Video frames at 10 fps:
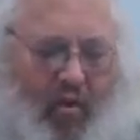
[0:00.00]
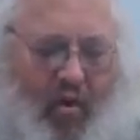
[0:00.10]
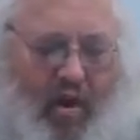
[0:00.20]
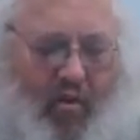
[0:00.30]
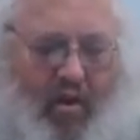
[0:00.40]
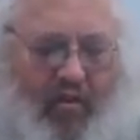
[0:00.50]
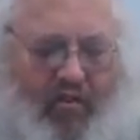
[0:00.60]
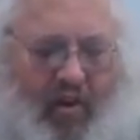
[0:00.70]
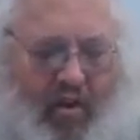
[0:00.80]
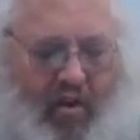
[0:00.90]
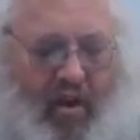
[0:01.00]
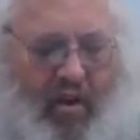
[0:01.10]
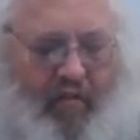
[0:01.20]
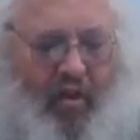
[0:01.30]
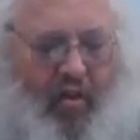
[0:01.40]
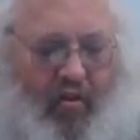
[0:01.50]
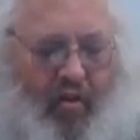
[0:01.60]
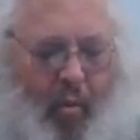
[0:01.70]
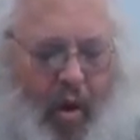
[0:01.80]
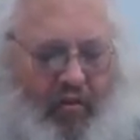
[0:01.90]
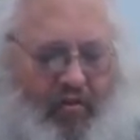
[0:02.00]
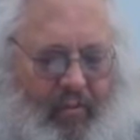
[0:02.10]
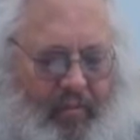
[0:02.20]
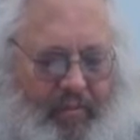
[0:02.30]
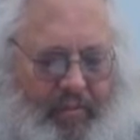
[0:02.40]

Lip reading: Corydoras are good if you learn to watch them.